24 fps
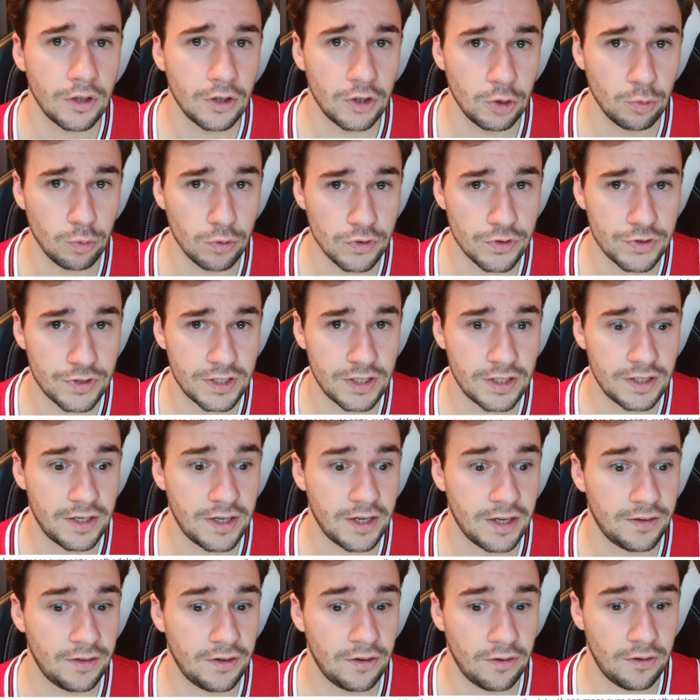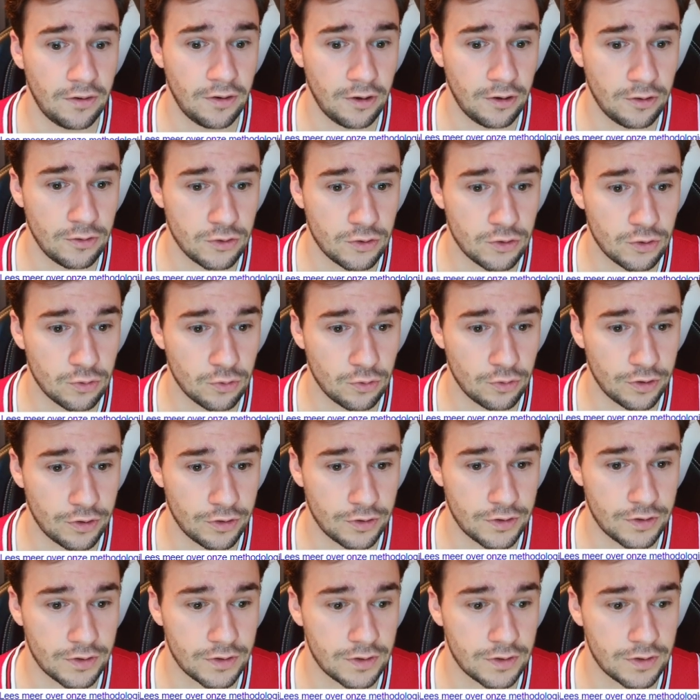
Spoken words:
you will see that the unsorted,